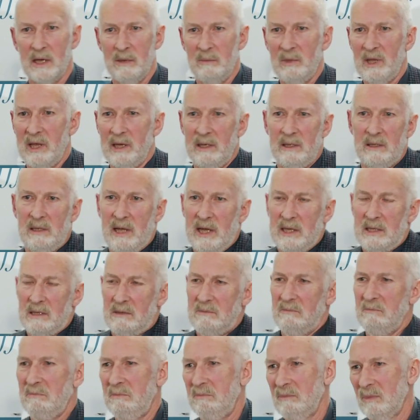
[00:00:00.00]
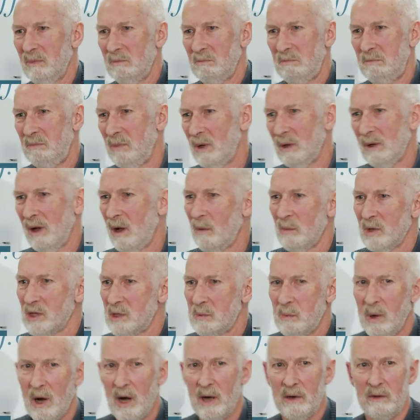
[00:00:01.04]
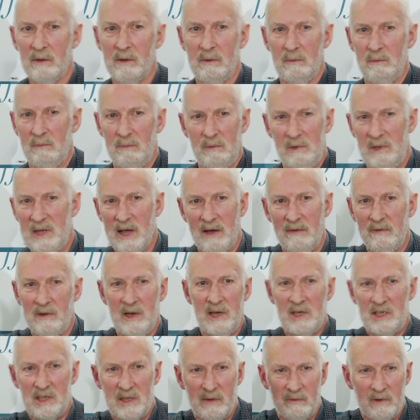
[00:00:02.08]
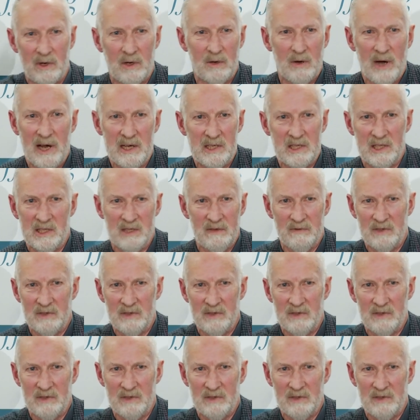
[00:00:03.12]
I mean, that, that's almost part of the definition of a crisis.